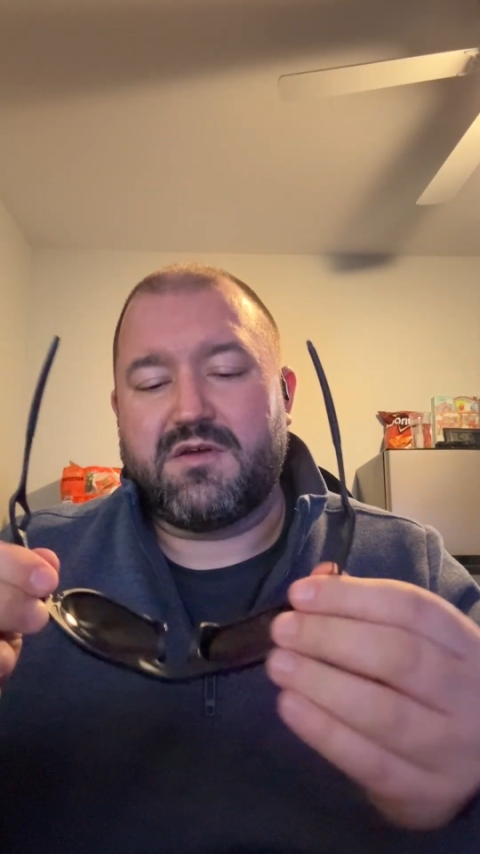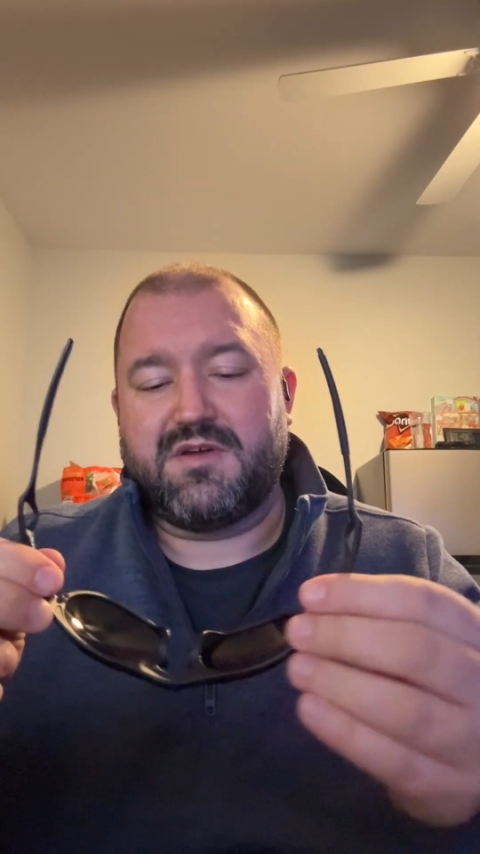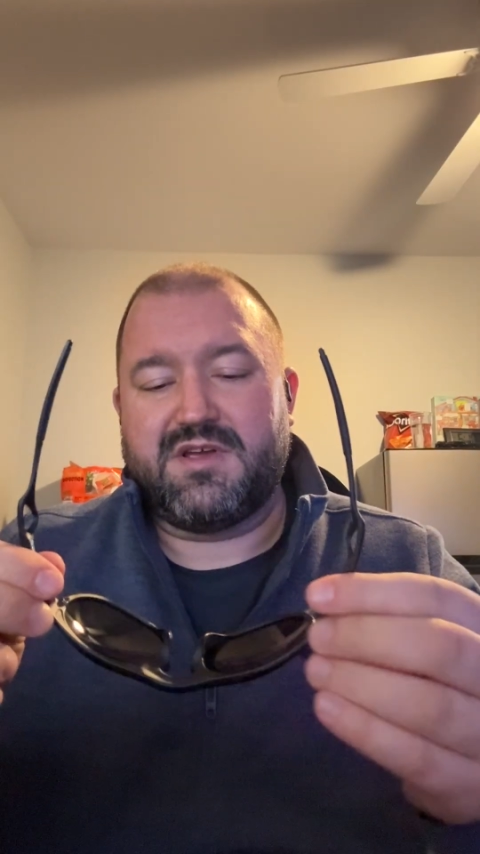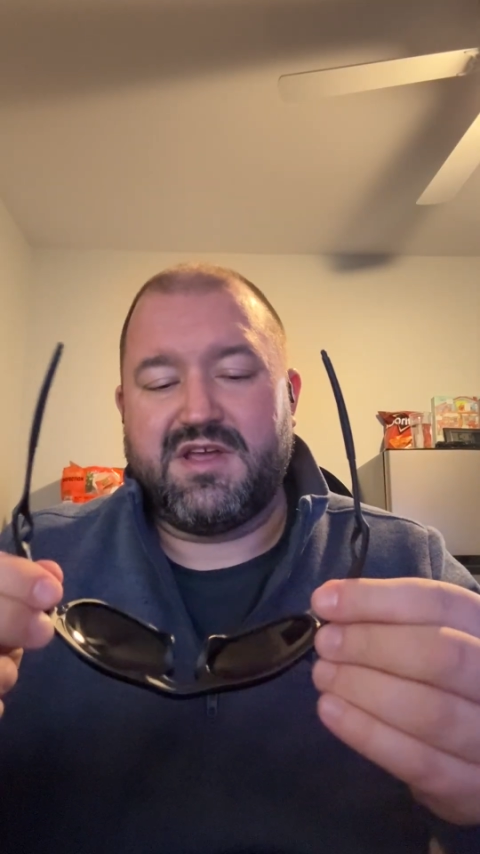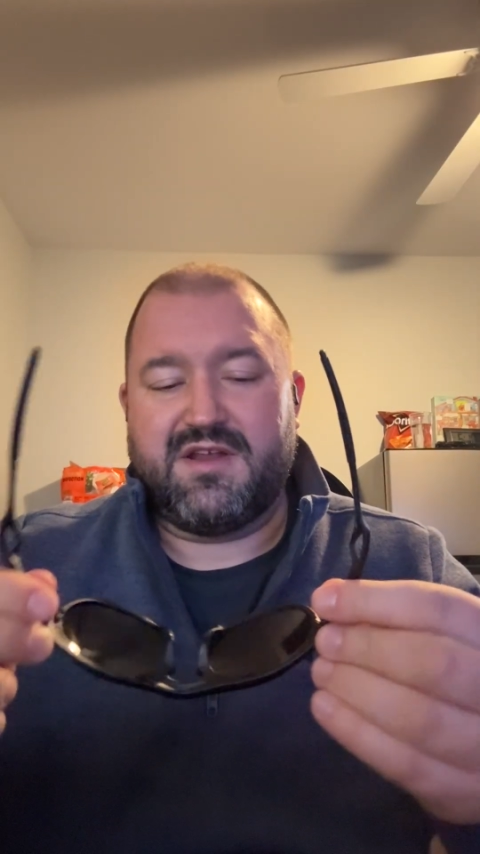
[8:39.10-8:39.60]

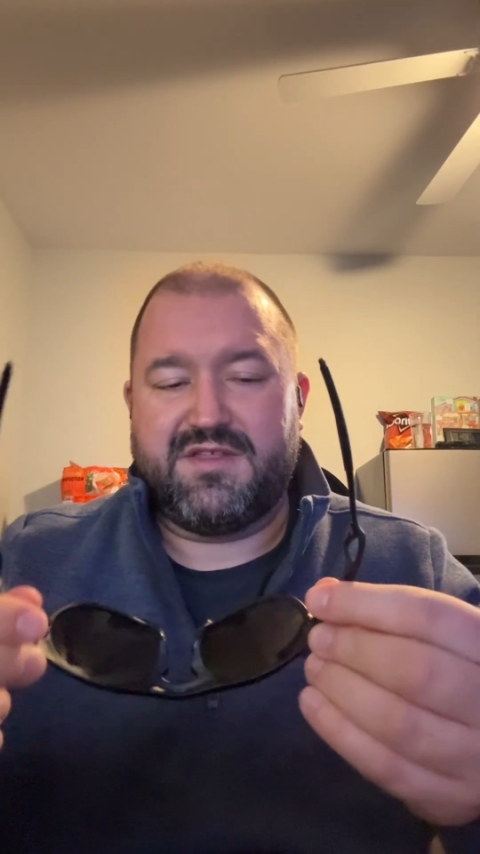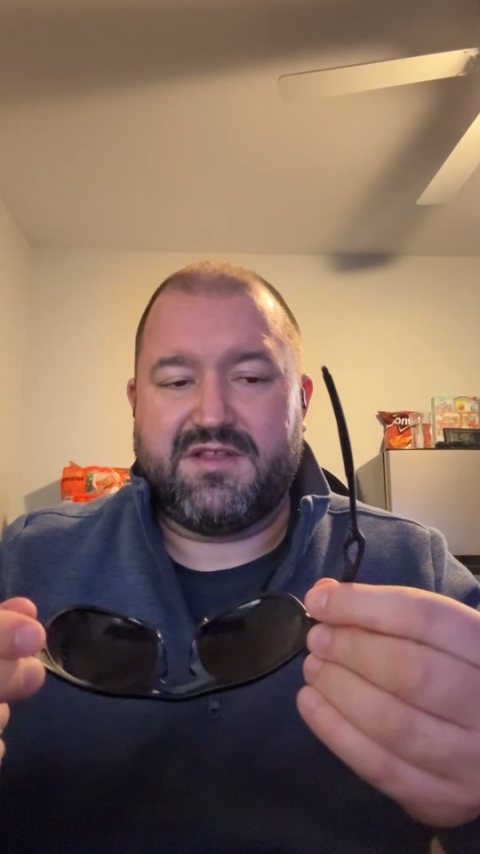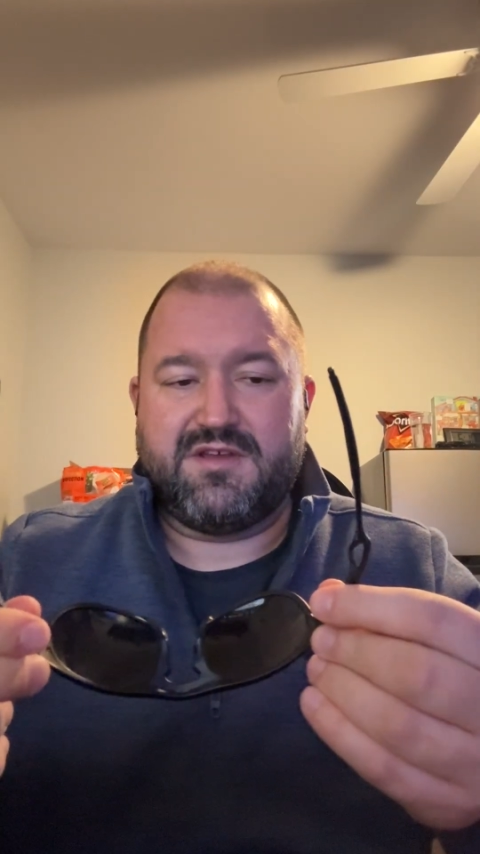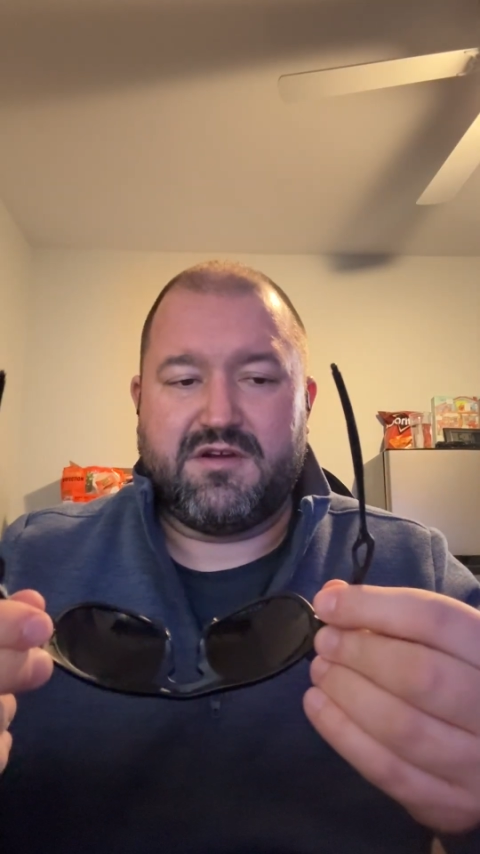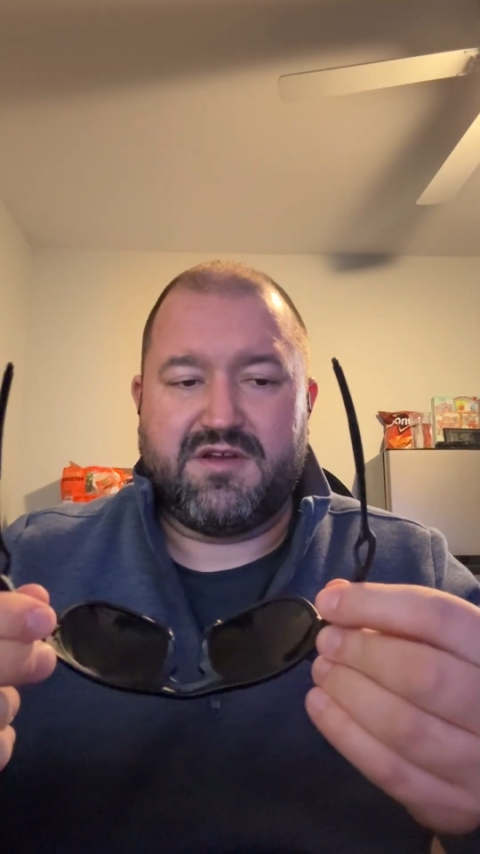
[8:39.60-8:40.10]
Again, I
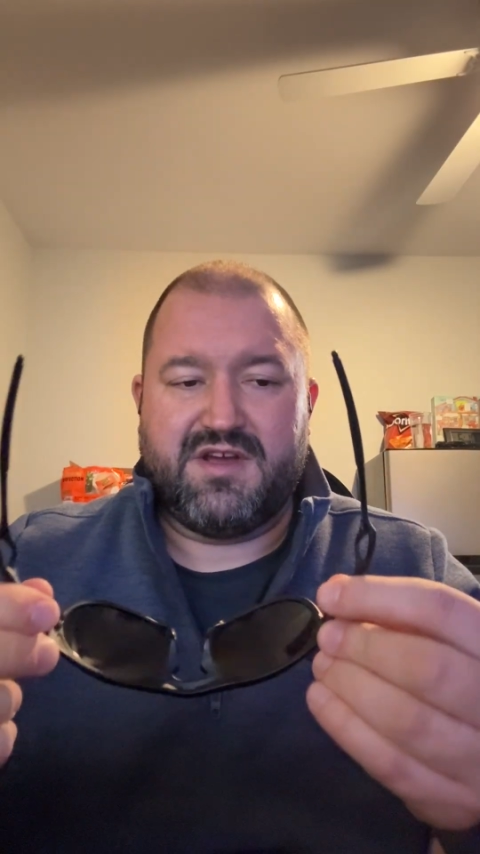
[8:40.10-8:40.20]
think they're